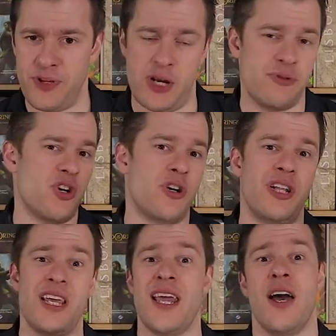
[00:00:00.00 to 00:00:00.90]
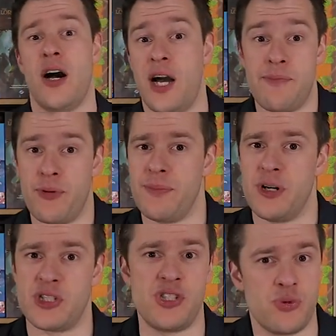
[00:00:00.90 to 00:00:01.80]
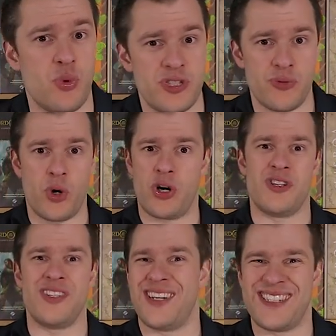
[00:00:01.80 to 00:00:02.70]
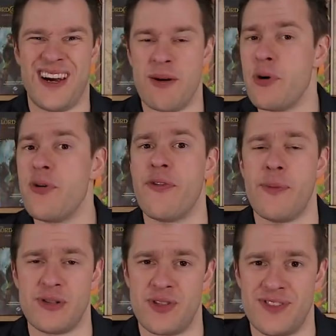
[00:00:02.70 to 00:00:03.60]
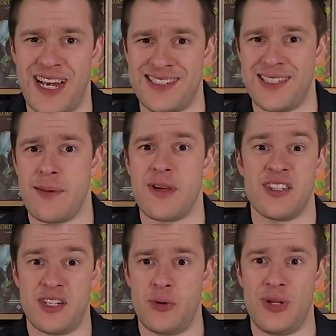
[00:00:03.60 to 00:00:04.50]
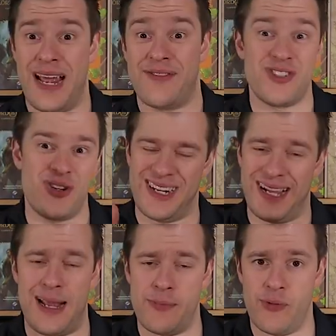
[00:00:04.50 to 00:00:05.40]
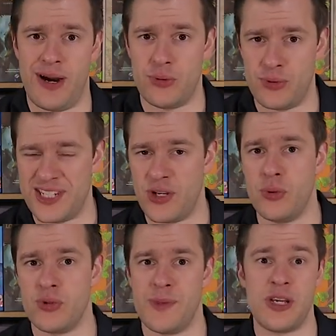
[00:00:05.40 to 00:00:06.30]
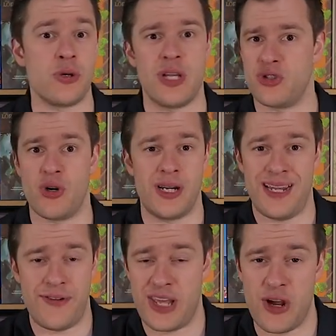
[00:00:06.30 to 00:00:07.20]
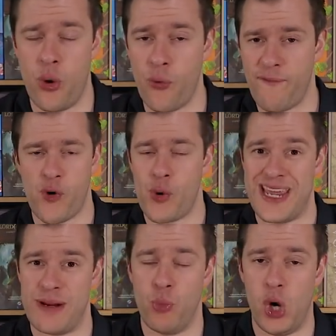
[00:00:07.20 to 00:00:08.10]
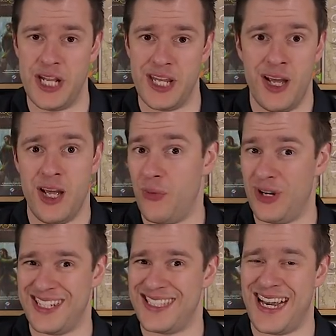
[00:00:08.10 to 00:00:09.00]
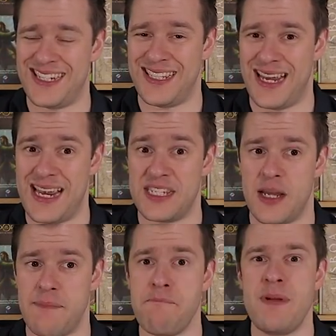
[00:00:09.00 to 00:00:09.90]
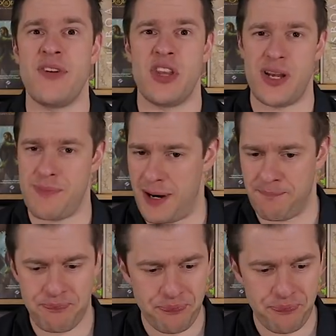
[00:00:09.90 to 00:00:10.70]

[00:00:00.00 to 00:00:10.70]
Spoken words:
You know, certainly, I pretty much just want to work on the Dice Tower booth for most of Saturday because I don't want to have to try and clamber around all these halls. I mean, good luck trying to navigate hall 3 and 1 when it's Saturday. It's a bit of a nightmare.